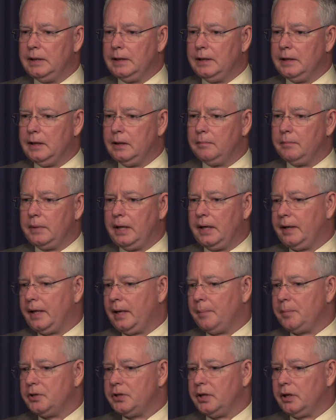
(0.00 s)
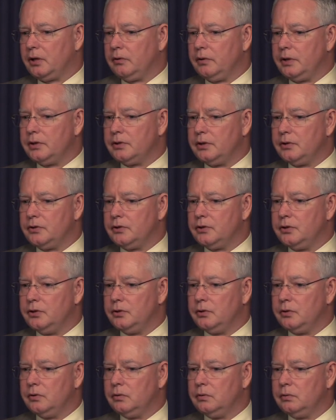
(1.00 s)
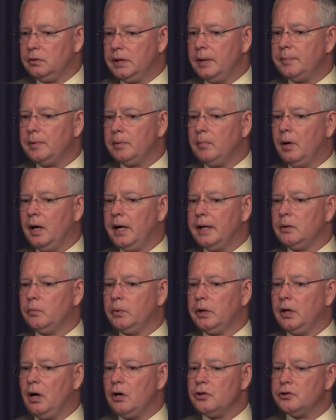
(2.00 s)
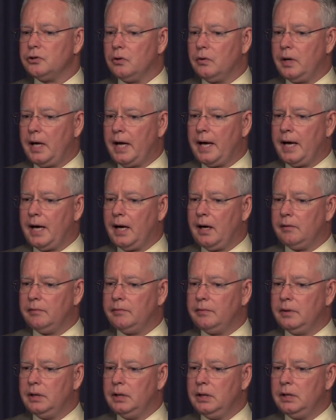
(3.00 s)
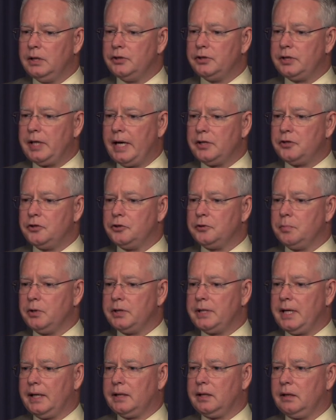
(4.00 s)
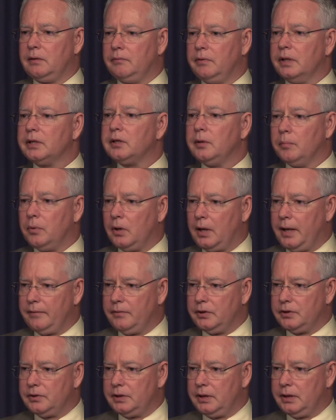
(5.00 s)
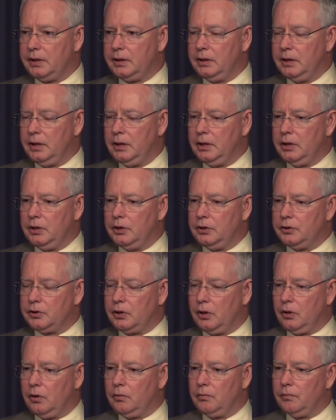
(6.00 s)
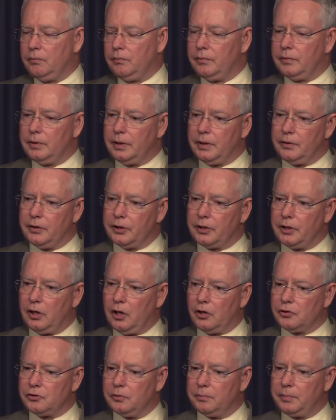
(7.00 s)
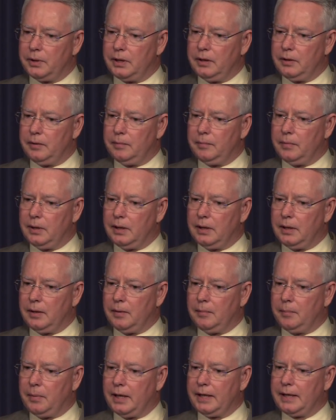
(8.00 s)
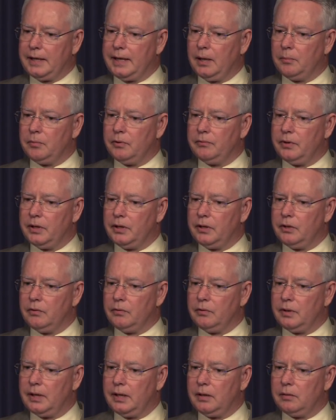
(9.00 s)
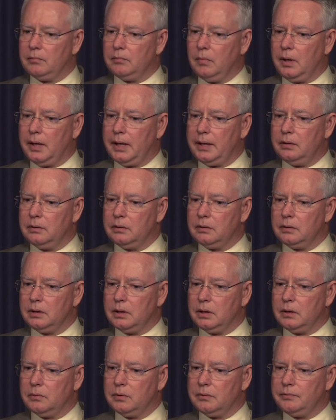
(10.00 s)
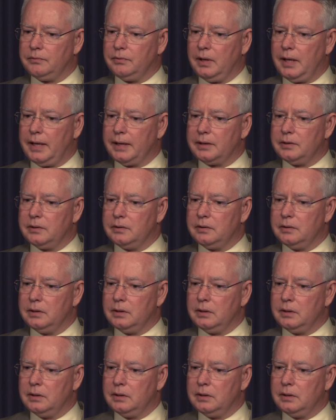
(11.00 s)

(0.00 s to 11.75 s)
And in that particular instance too, keep in mind that we also have statutes protecting victim privacy. So there could also be body camera video that might reflect